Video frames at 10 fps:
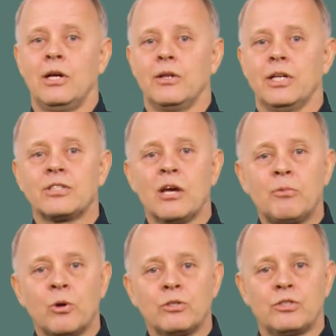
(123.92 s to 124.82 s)
This
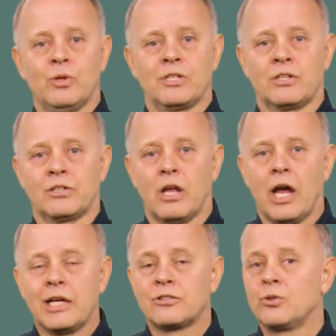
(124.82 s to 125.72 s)
approach
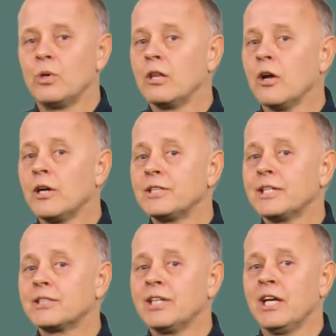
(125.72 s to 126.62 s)
has to a large
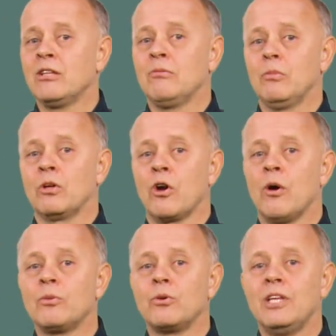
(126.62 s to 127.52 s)
extent
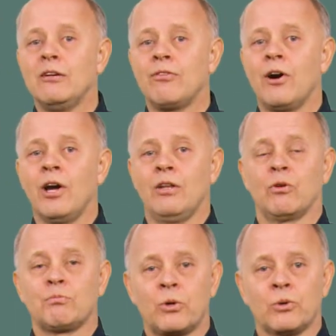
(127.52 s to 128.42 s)
come to define
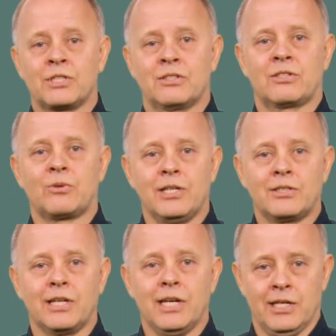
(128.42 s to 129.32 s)
what process
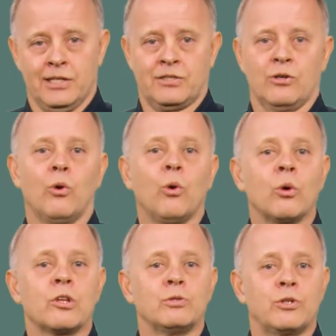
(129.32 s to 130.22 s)
tracing is,
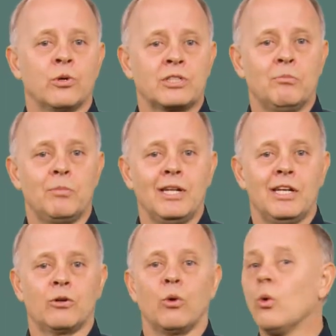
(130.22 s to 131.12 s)
although George and
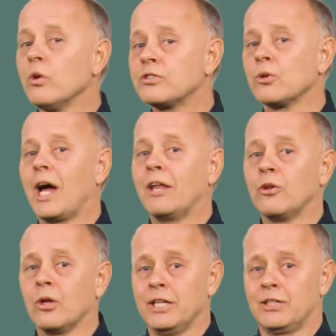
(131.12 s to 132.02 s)
Bennett also
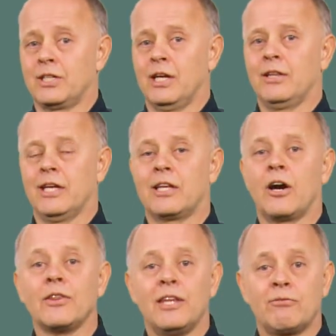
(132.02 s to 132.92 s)
acknowledge that there
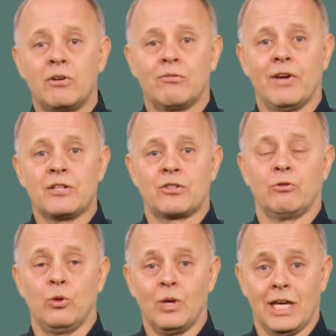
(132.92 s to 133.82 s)
are different ways of
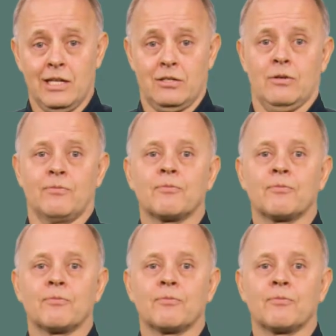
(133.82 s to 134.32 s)
doing it.